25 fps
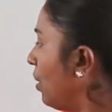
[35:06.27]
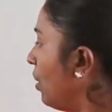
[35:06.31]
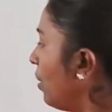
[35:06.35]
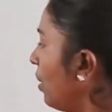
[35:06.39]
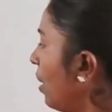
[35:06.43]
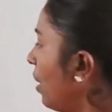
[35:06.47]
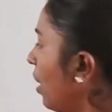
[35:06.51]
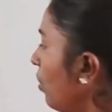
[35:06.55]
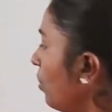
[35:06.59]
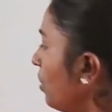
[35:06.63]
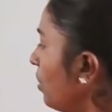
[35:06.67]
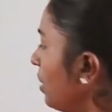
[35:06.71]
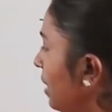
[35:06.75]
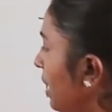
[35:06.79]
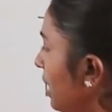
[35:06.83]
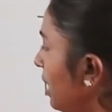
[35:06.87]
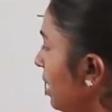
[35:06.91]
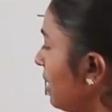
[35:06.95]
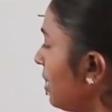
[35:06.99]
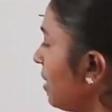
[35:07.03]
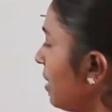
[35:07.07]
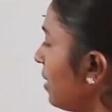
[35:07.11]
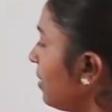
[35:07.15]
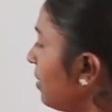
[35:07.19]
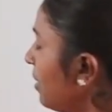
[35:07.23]
Now
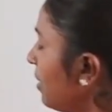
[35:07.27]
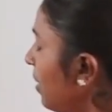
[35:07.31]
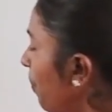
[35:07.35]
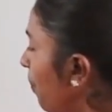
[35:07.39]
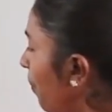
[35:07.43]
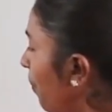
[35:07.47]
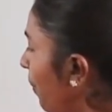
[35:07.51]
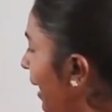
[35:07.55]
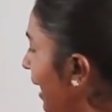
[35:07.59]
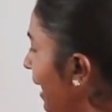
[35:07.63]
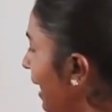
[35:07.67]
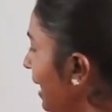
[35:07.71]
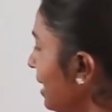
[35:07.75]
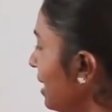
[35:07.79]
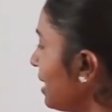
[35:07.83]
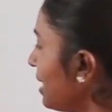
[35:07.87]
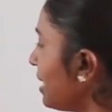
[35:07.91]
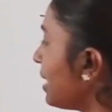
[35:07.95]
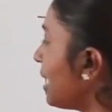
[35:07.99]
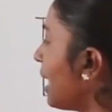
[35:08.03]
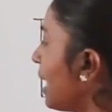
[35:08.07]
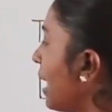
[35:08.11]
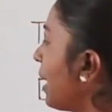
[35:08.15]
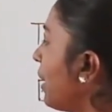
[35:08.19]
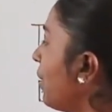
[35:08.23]
this is the main
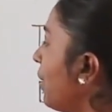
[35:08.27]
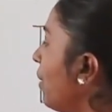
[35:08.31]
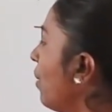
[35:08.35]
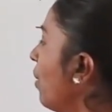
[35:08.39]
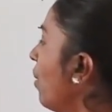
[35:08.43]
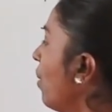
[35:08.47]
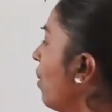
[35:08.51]
site